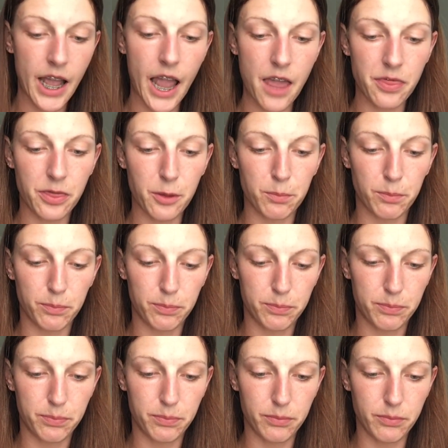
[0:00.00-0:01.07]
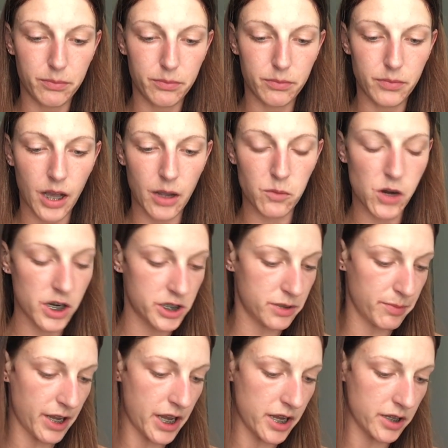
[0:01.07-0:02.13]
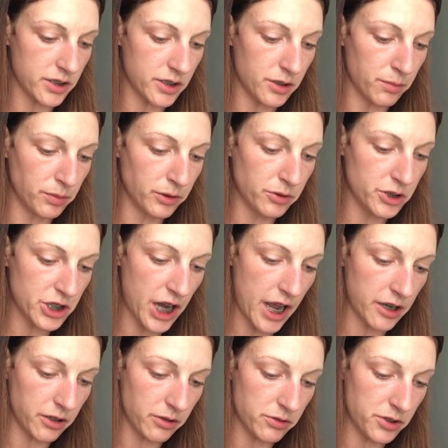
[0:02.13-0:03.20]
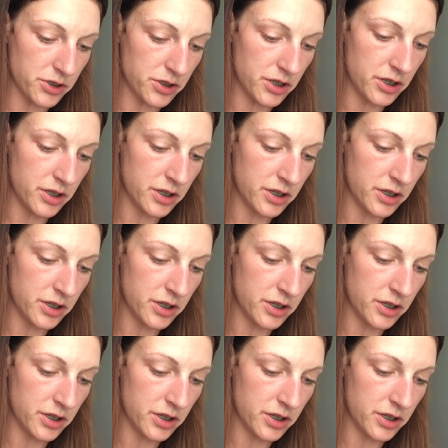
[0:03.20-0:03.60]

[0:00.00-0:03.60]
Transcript: And I washed my hands, the blue shadows.